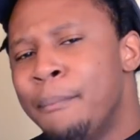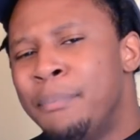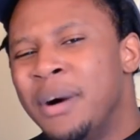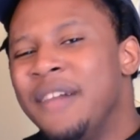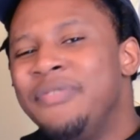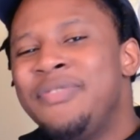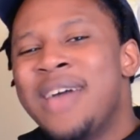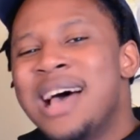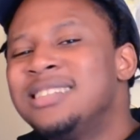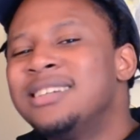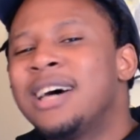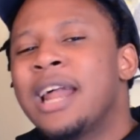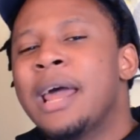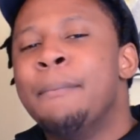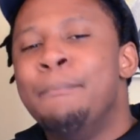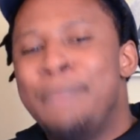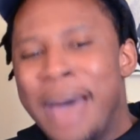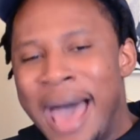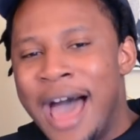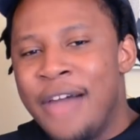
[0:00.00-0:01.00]
But that's not a
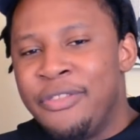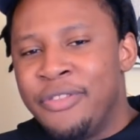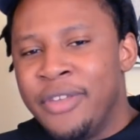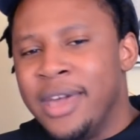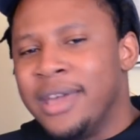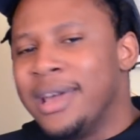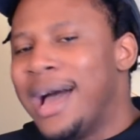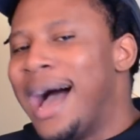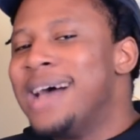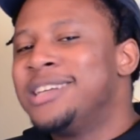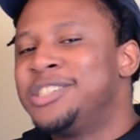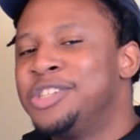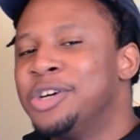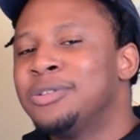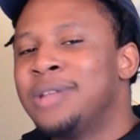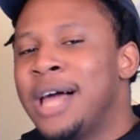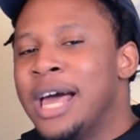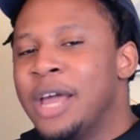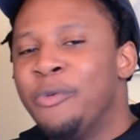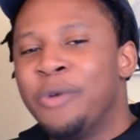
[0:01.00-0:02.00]
bad thing. I still
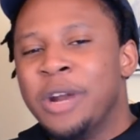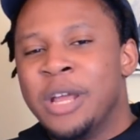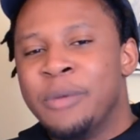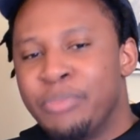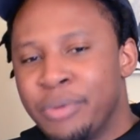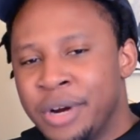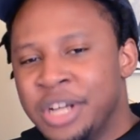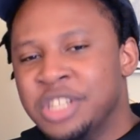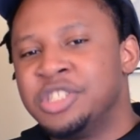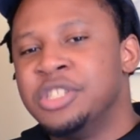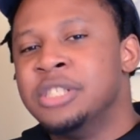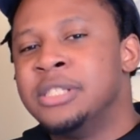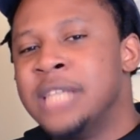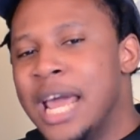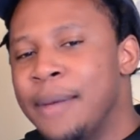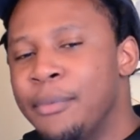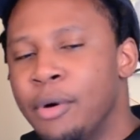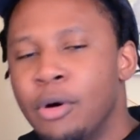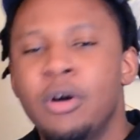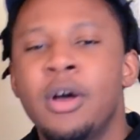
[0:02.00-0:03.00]
like what he brings to the
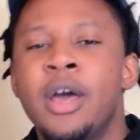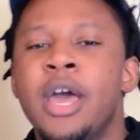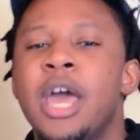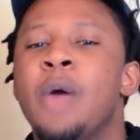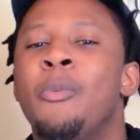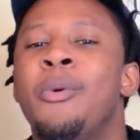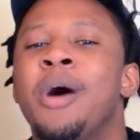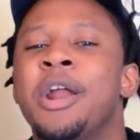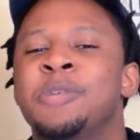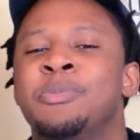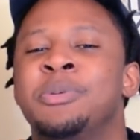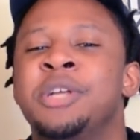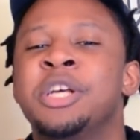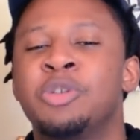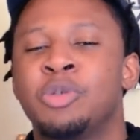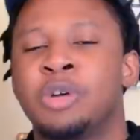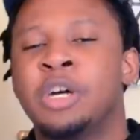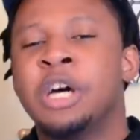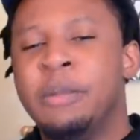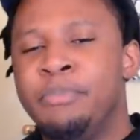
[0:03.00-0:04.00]
table and what his
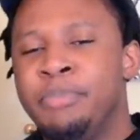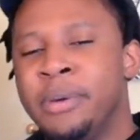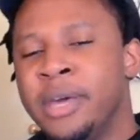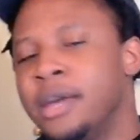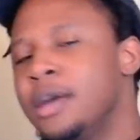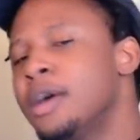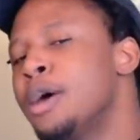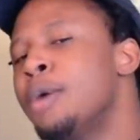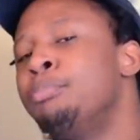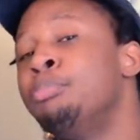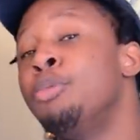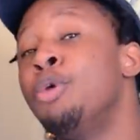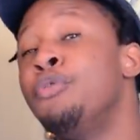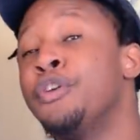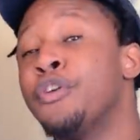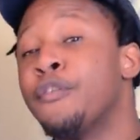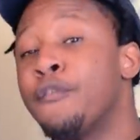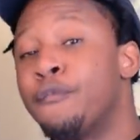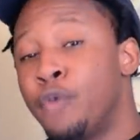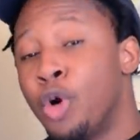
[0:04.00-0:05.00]
potential could be
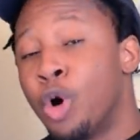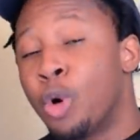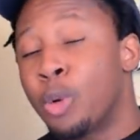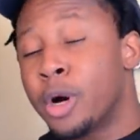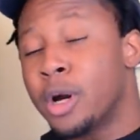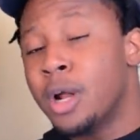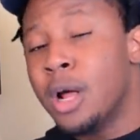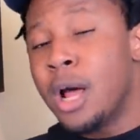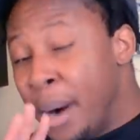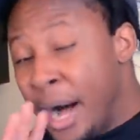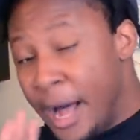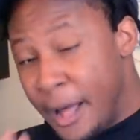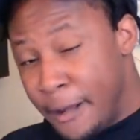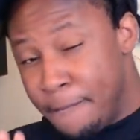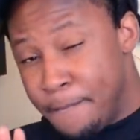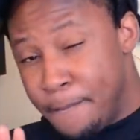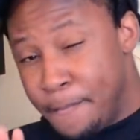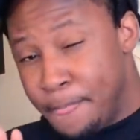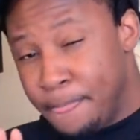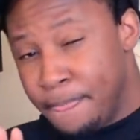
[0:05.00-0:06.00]
moving forward.
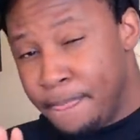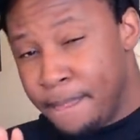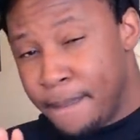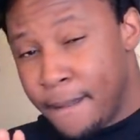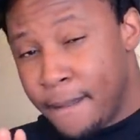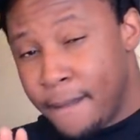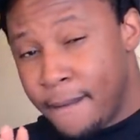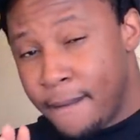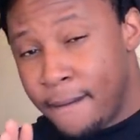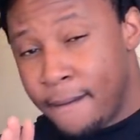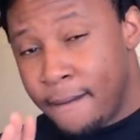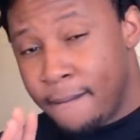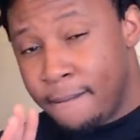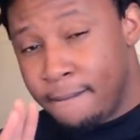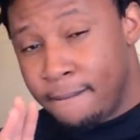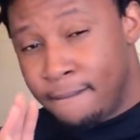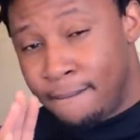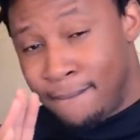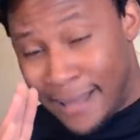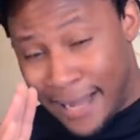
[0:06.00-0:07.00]
But,
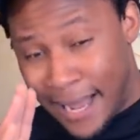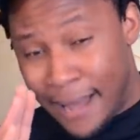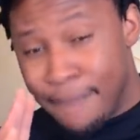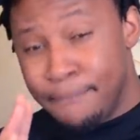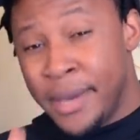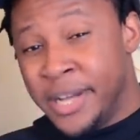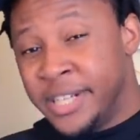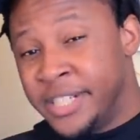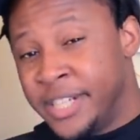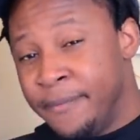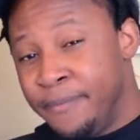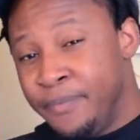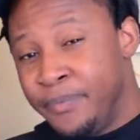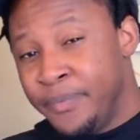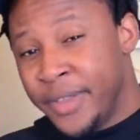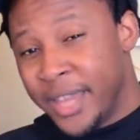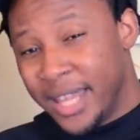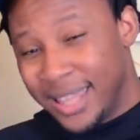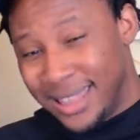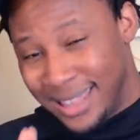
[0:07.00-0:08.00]
like I mentioned,
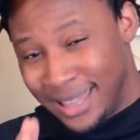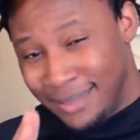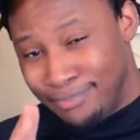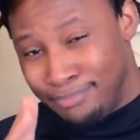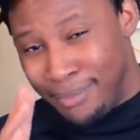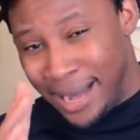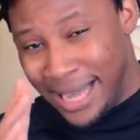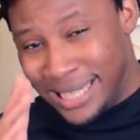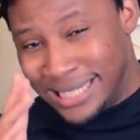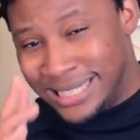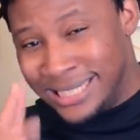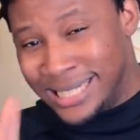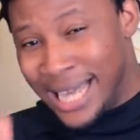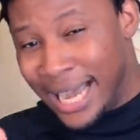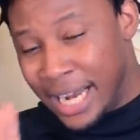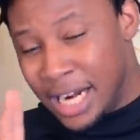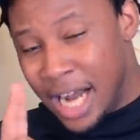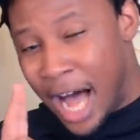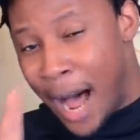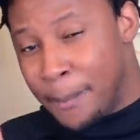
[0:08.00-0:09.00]
my
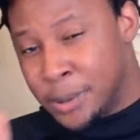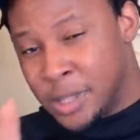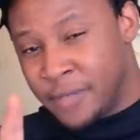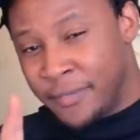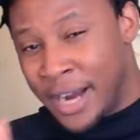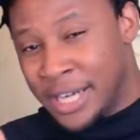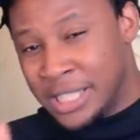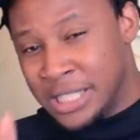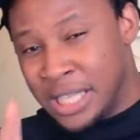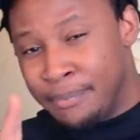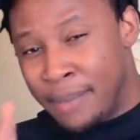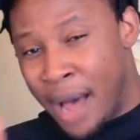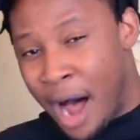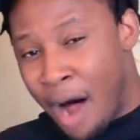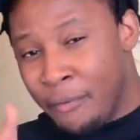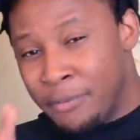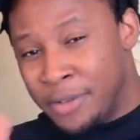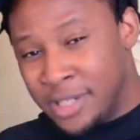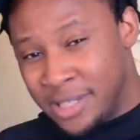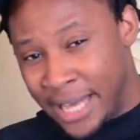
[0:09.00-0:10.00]
second observation
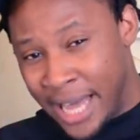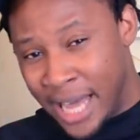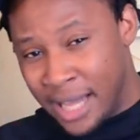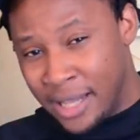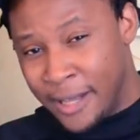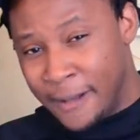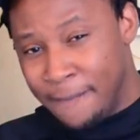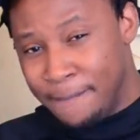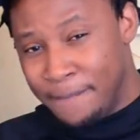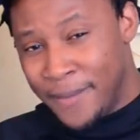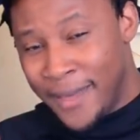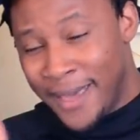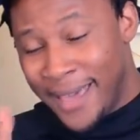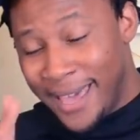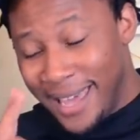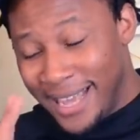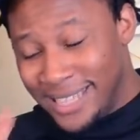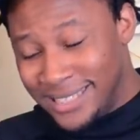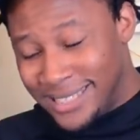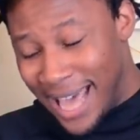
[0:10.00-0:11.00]
about Stantley
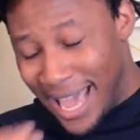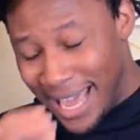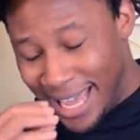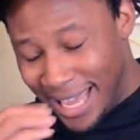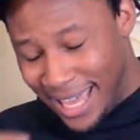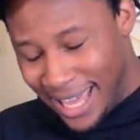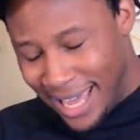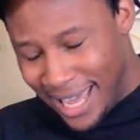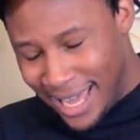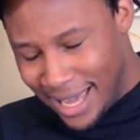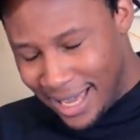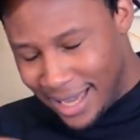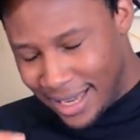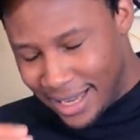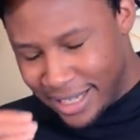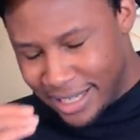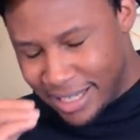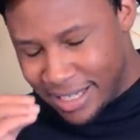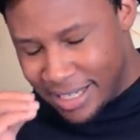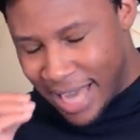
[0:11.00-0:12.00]
is that he
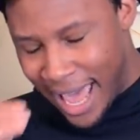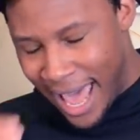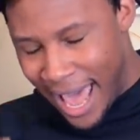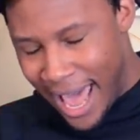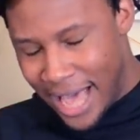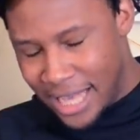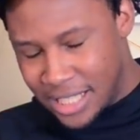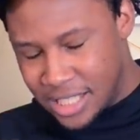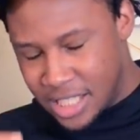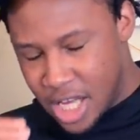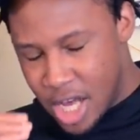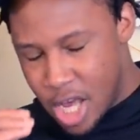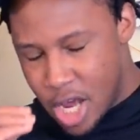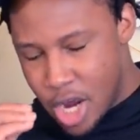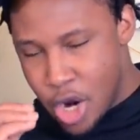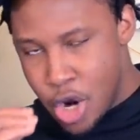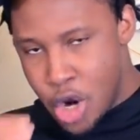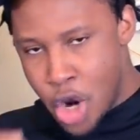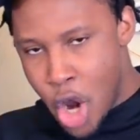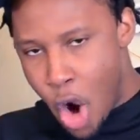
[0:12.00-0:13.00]
has
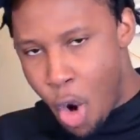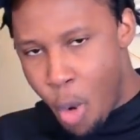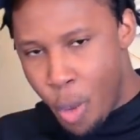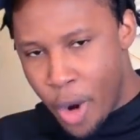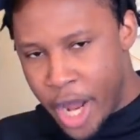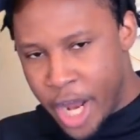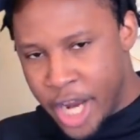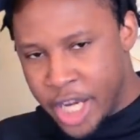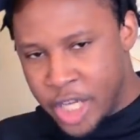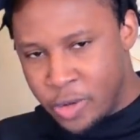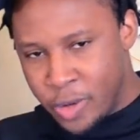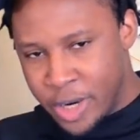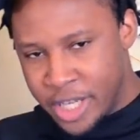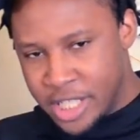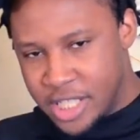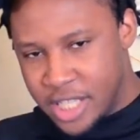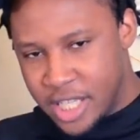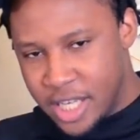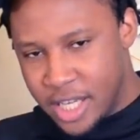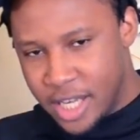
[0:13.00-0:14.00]
no
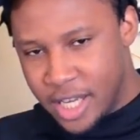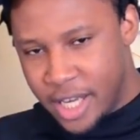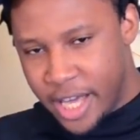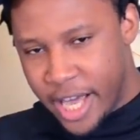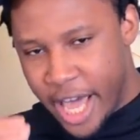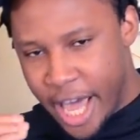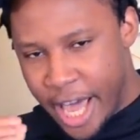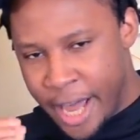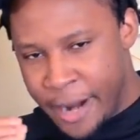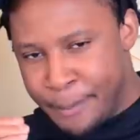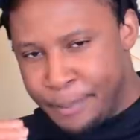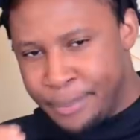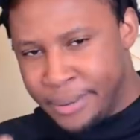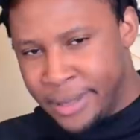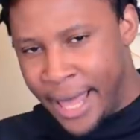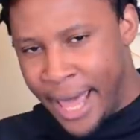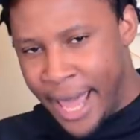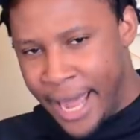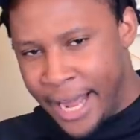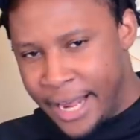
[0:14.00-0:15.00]
interest in
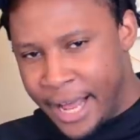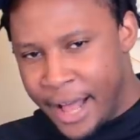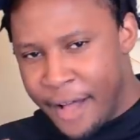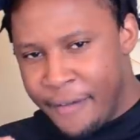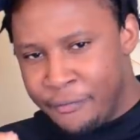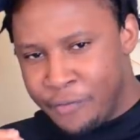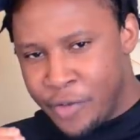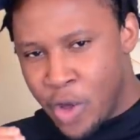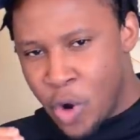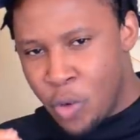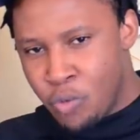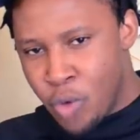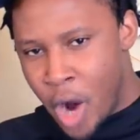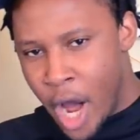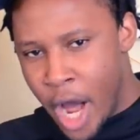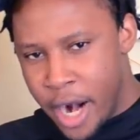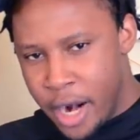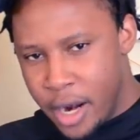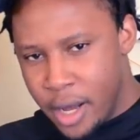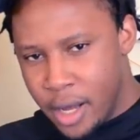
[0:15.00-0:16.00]
playing the
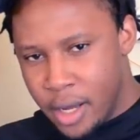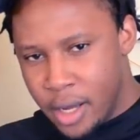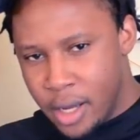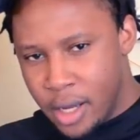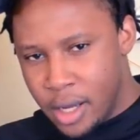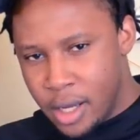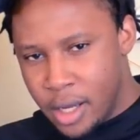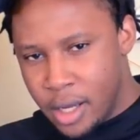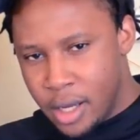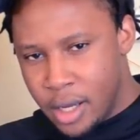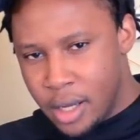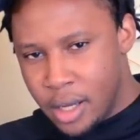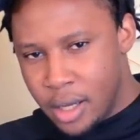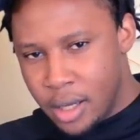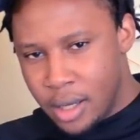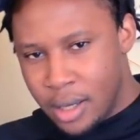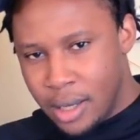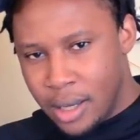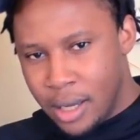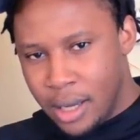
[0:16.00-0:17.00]
run.
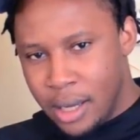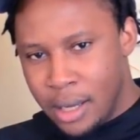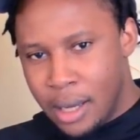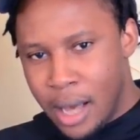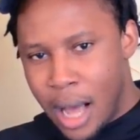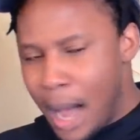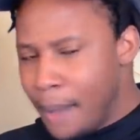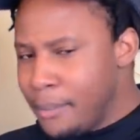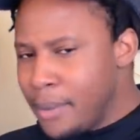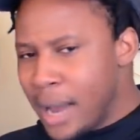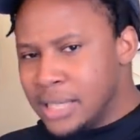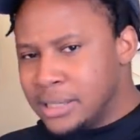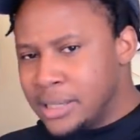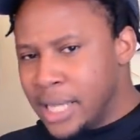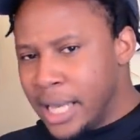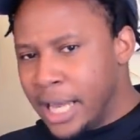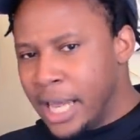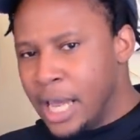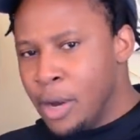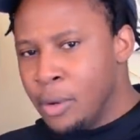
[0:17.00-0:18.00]
I'm not
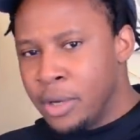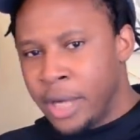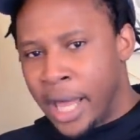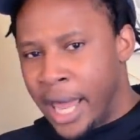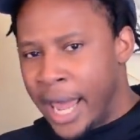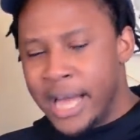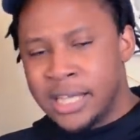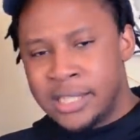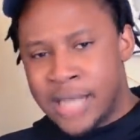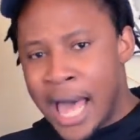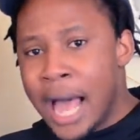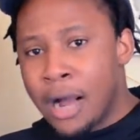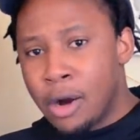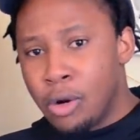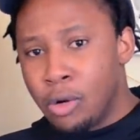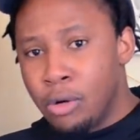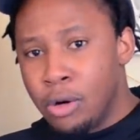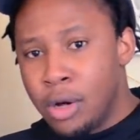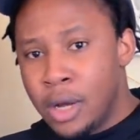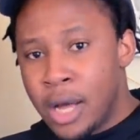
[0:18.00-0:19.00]
saying he can't
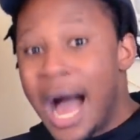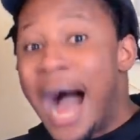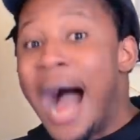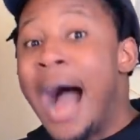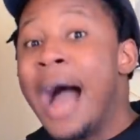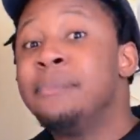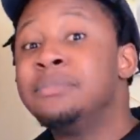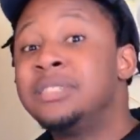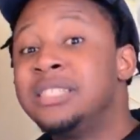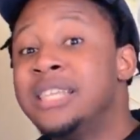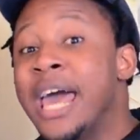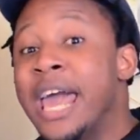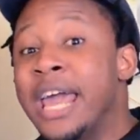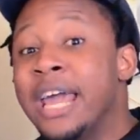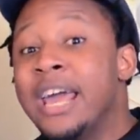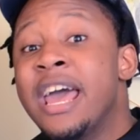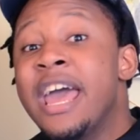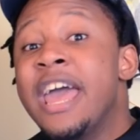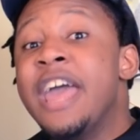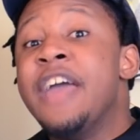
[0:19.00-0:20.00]
tackle, I'm
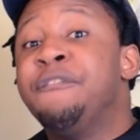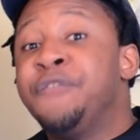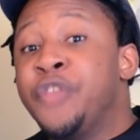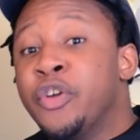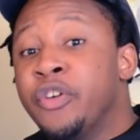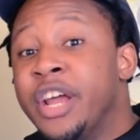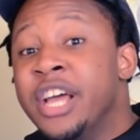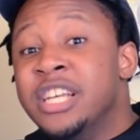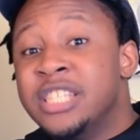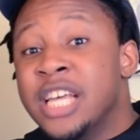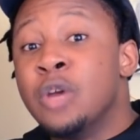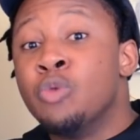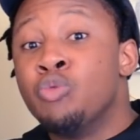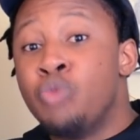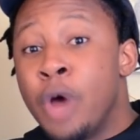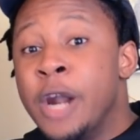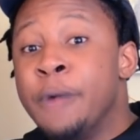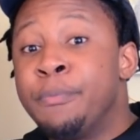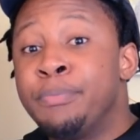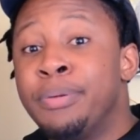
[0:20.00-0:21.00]
saying if there is a
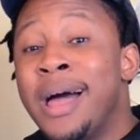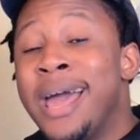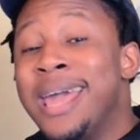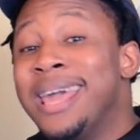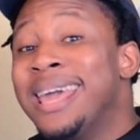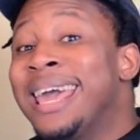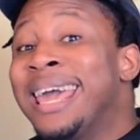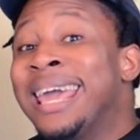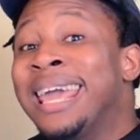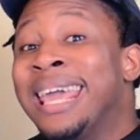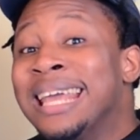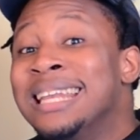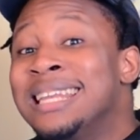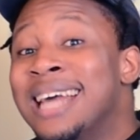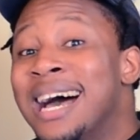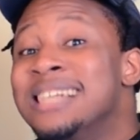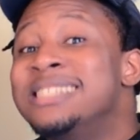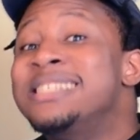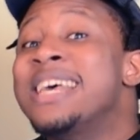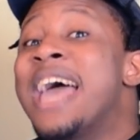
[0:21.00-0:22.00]
run play, he
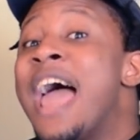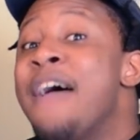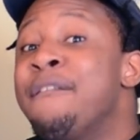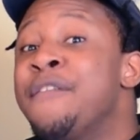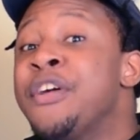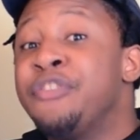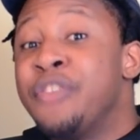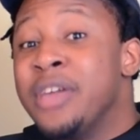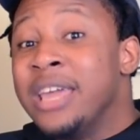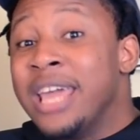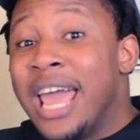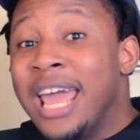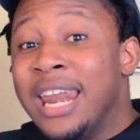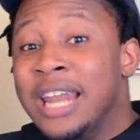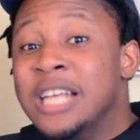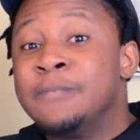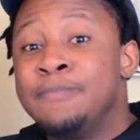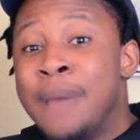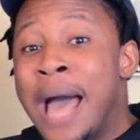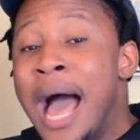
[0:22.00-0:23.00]
does everything in
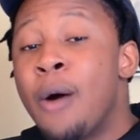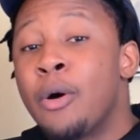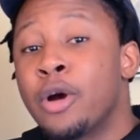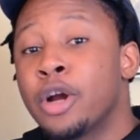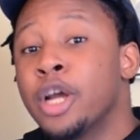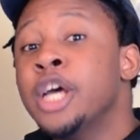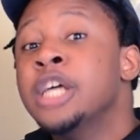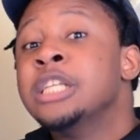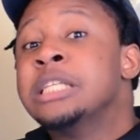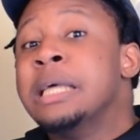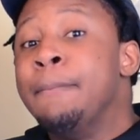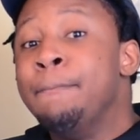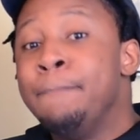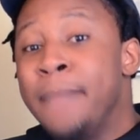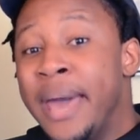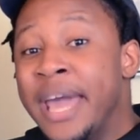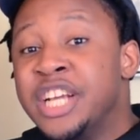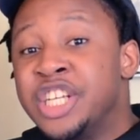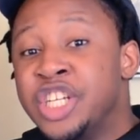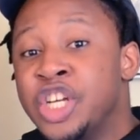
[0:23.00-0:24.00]
his power to
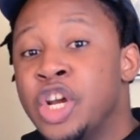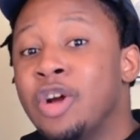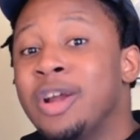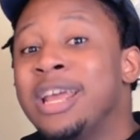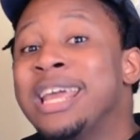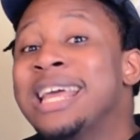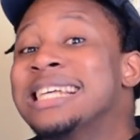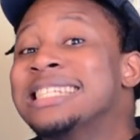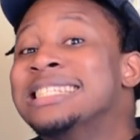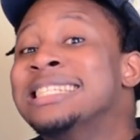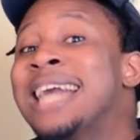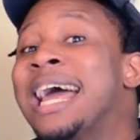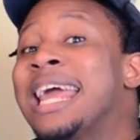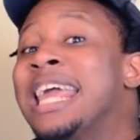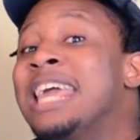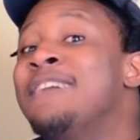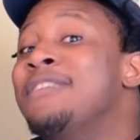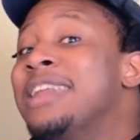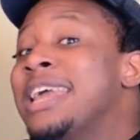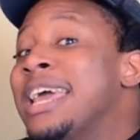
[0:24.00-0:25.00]
make sure he is not even